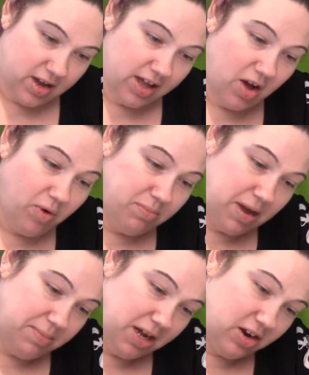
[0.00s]
got one
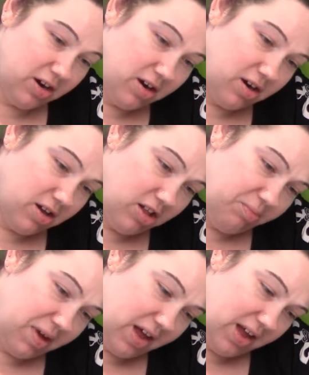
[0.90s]
baby girl,
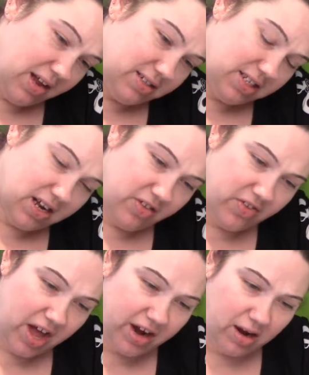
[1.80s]
but other
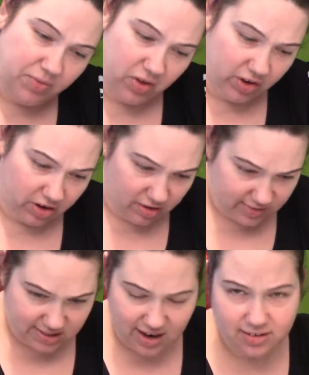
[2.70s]
than that, I'm the only girl in
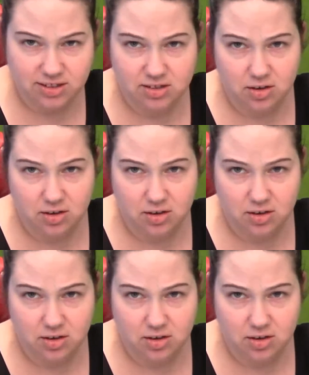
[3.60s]
this house,